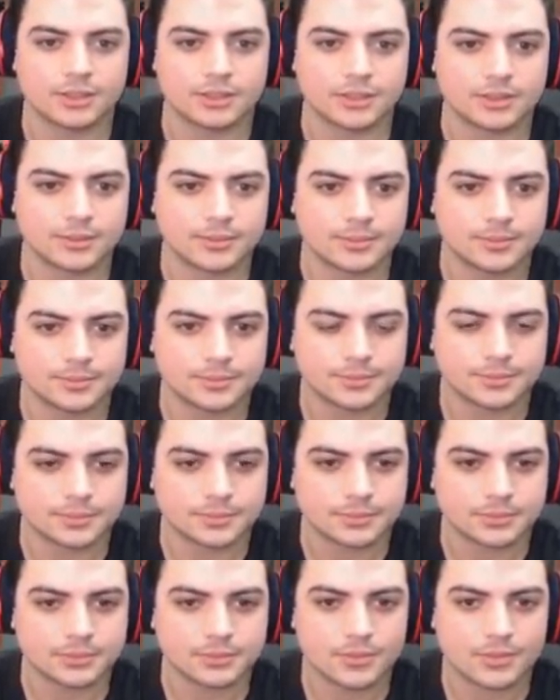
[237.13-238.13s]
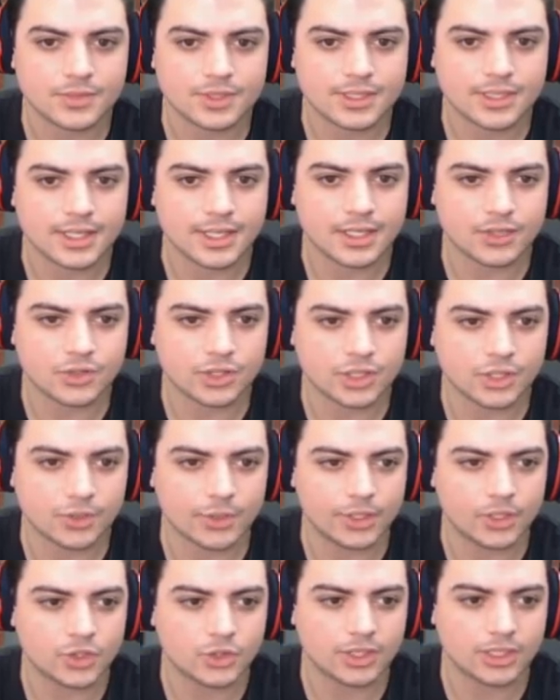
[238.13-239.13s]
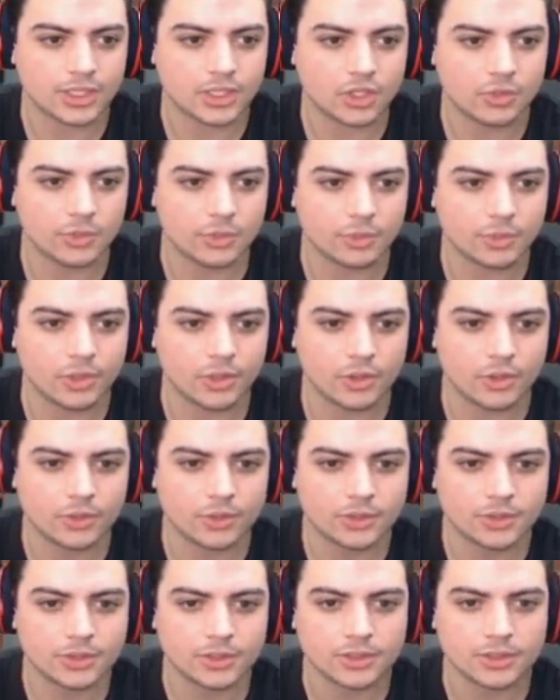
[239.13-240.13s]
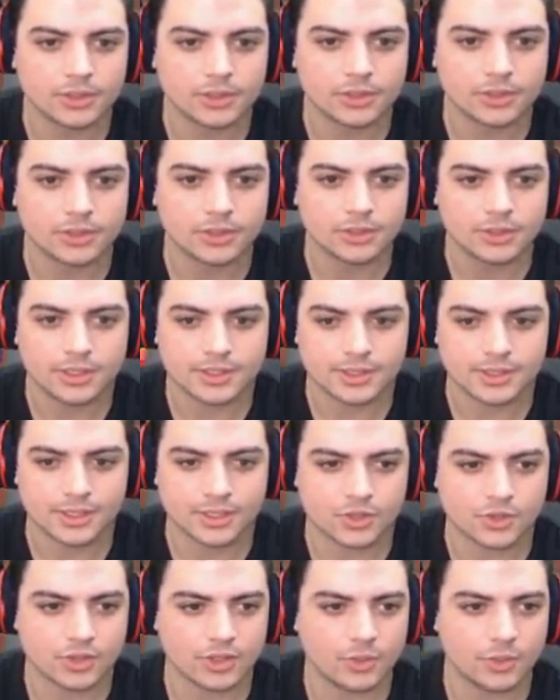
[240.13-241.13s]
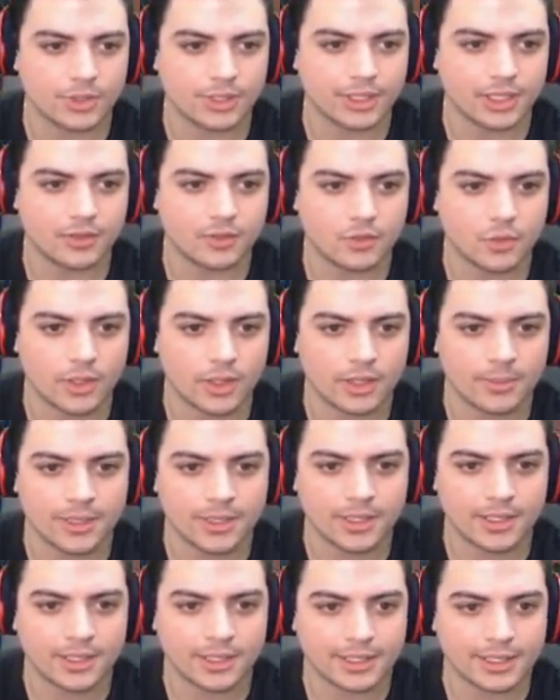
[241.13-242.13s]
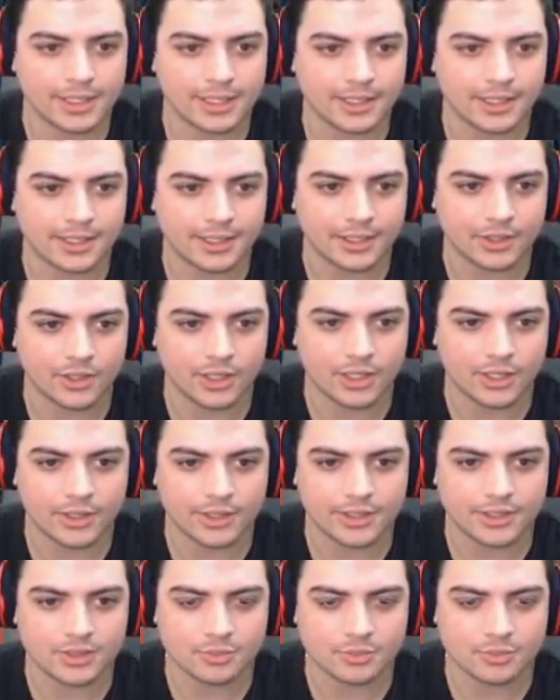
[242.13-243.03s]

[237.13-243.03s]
I killed some person. Sasuke, why are you trying to kill me, bro? Is it because you didn't win the giveaway, man? I get it. I know how it is,